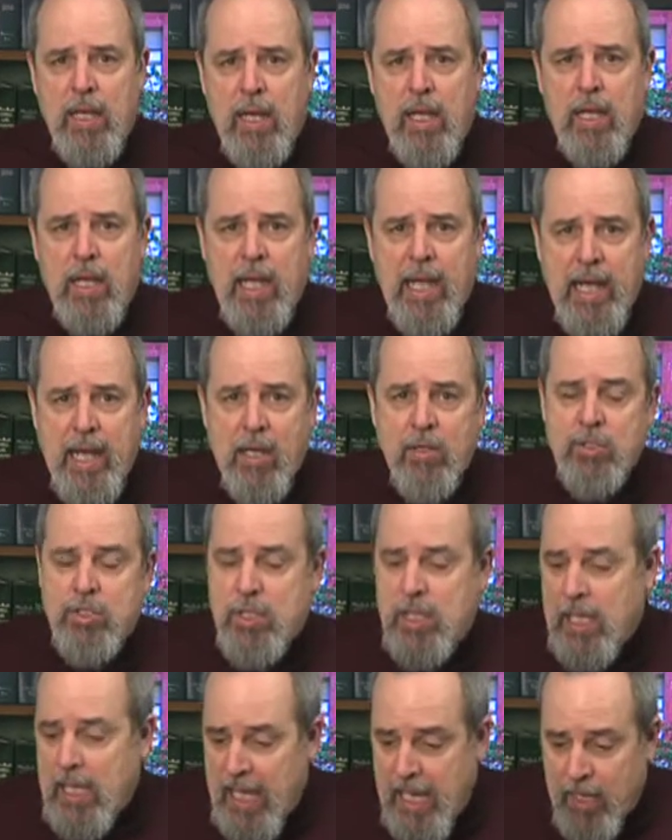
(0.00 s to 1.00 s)
house
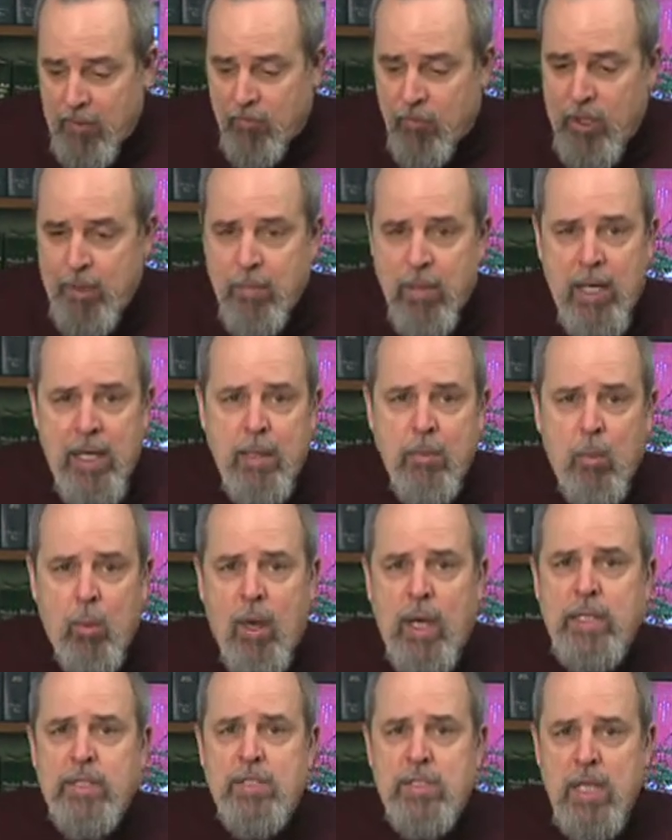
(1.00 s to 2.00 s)
that everybody
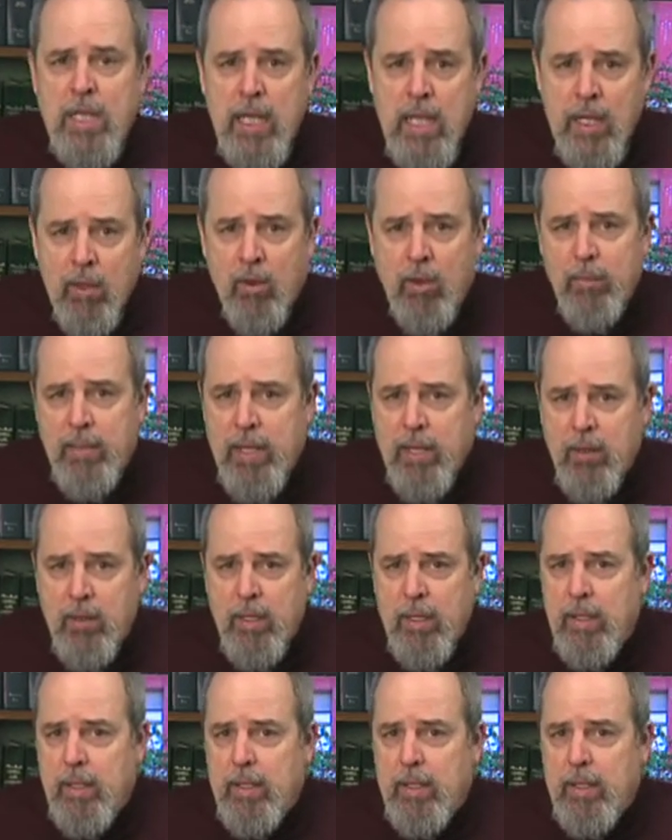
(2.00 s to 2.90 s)
wants to hear about?